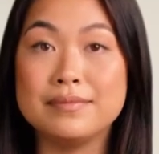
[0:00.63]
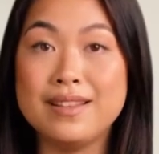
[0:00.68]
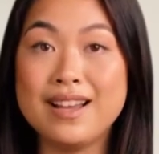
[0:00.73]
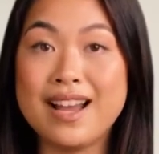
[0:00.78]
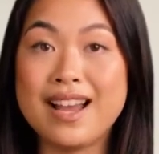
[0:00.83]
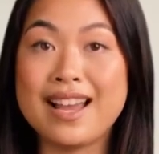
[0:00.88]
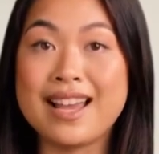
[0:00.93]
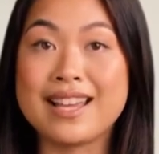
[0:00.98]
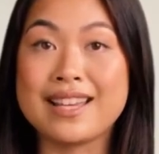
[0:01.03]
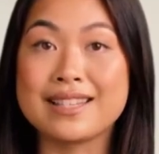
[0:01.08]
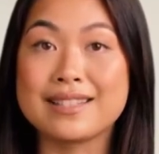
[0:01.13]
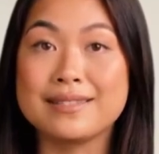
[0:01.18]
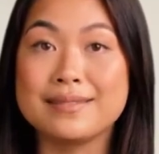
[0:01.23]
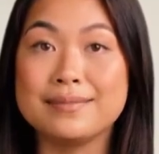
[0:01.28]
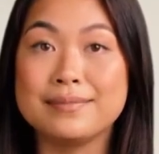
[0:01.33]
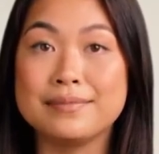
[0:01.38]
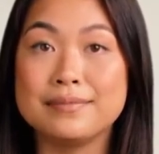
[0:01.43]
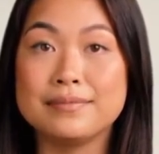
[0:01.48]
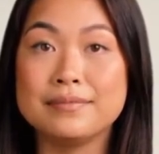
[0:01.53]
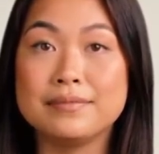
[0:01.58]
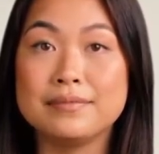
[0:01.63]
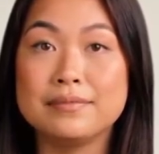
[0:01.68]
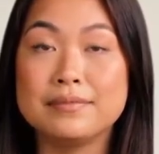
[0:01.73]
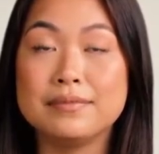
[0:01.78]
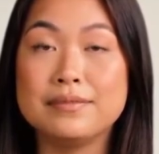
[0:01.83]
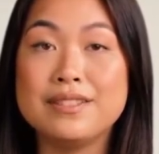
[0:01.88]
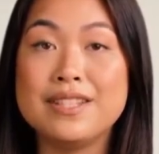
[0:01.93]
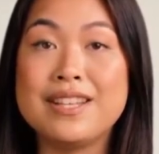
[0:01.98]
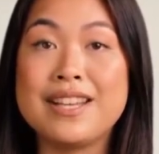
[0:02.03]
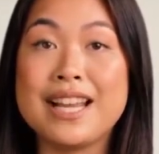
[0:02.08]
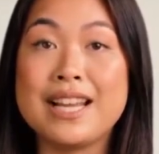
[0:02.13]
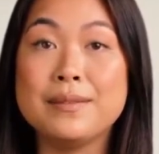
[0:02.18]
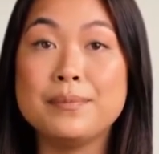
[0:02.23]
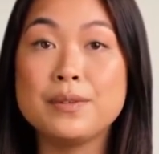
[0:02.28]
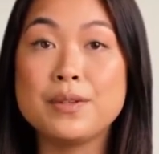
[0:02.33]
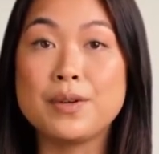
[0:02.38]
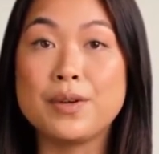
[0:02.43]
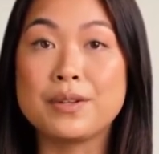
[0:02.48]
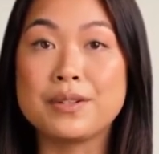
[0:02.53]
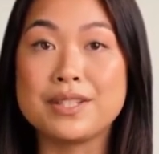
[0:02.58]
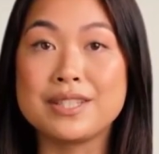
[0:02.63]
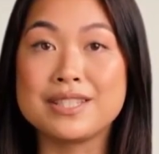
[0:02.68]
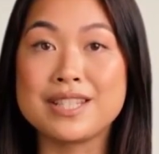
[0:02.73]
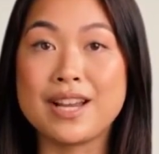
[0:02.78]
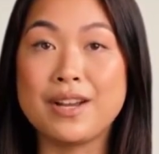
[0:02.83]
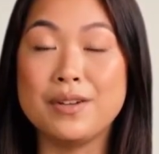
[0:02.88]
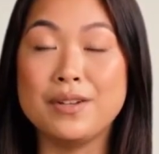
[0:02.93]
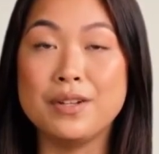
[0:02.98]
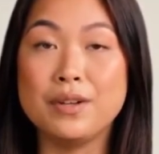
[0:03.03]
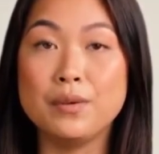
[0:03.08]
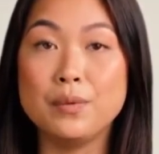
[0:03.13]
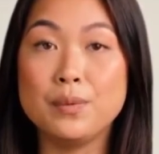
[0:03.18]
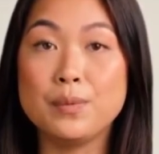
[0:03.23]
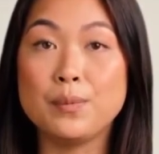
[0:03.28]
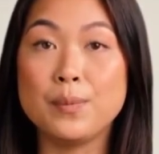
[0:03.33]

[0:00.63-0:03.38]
Hi. Today we're going to tell you